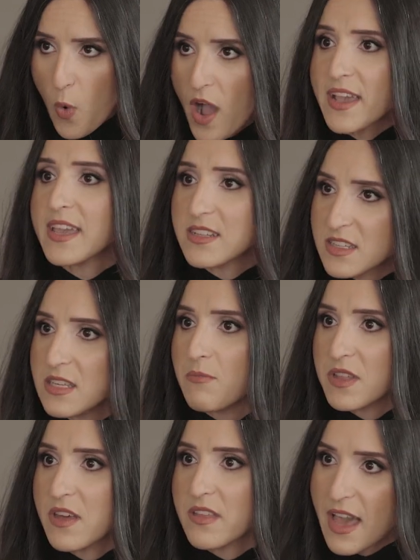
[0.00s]
you're walking into
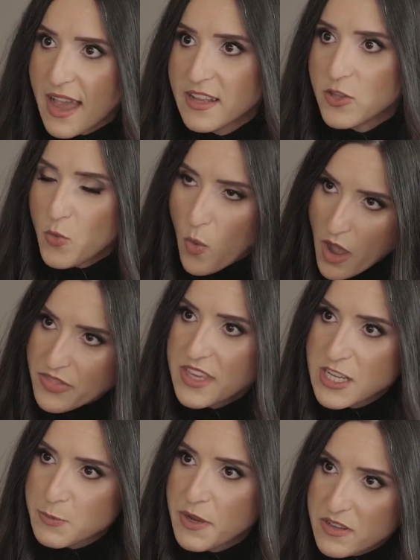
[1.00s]
something like that, you want
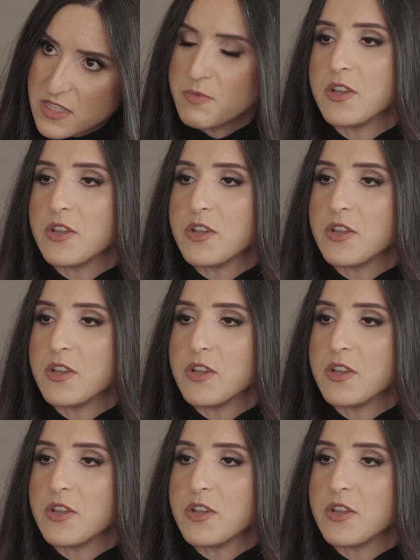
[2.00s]
the experience to